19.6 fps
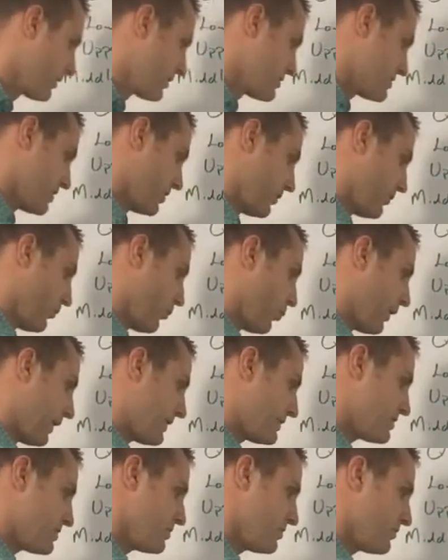So
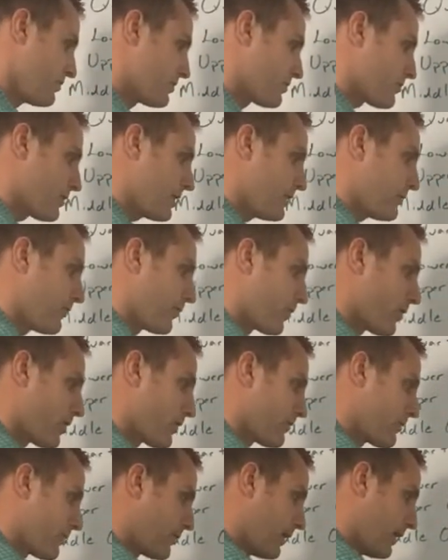1, 2, 3,
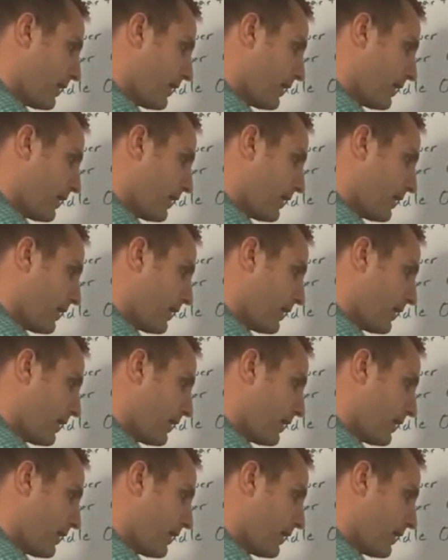4,